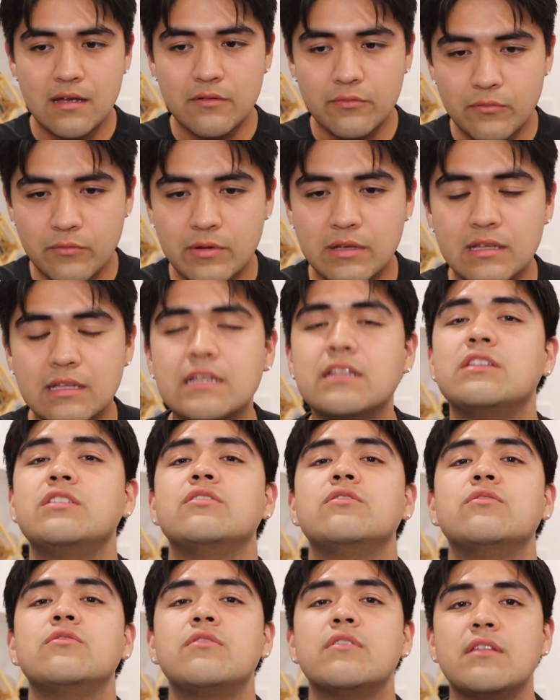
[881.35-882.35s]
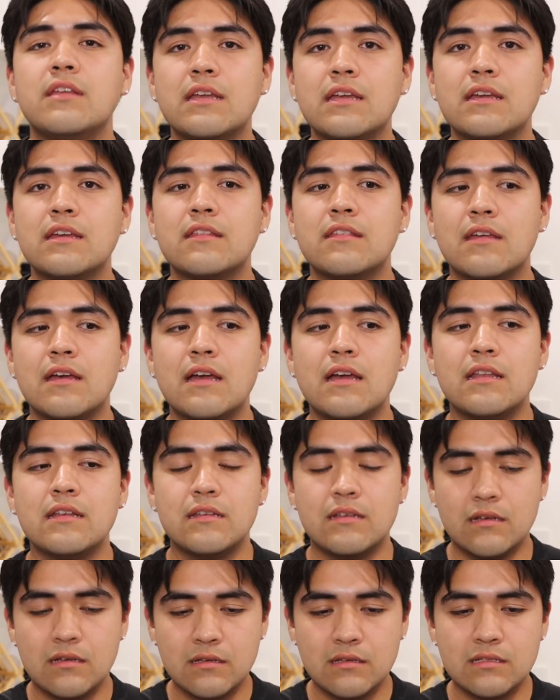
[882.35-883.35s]
really do think that
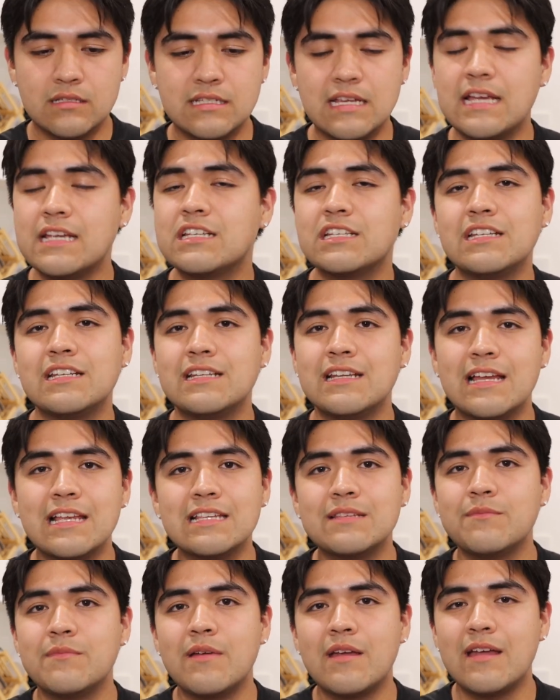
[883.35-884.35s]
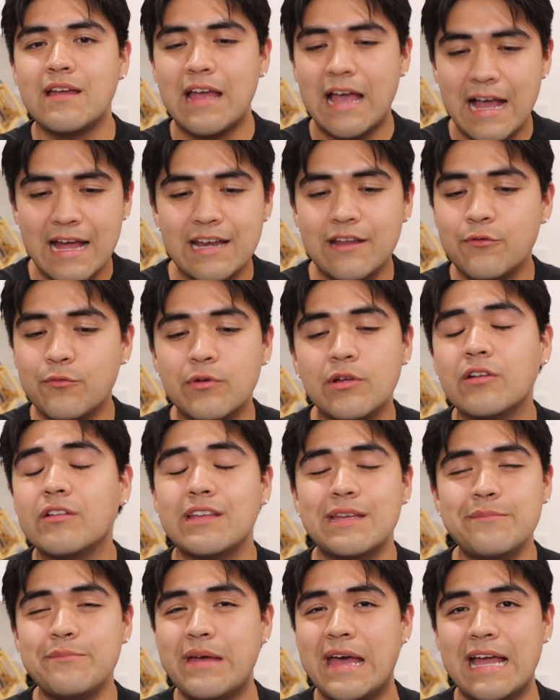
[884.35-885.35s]
Sacheen has had a real
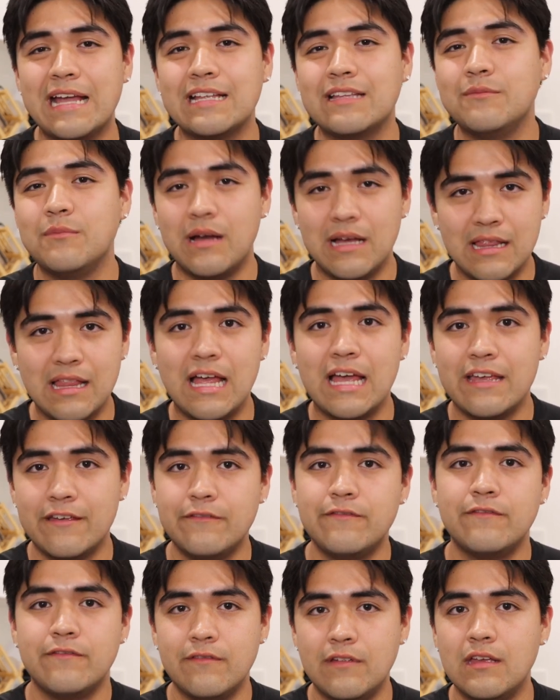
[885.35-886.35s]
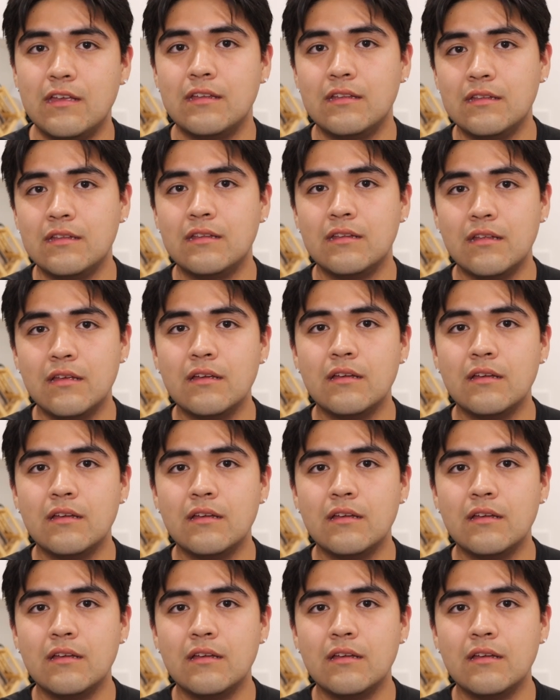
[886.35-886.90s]
impact in my life, and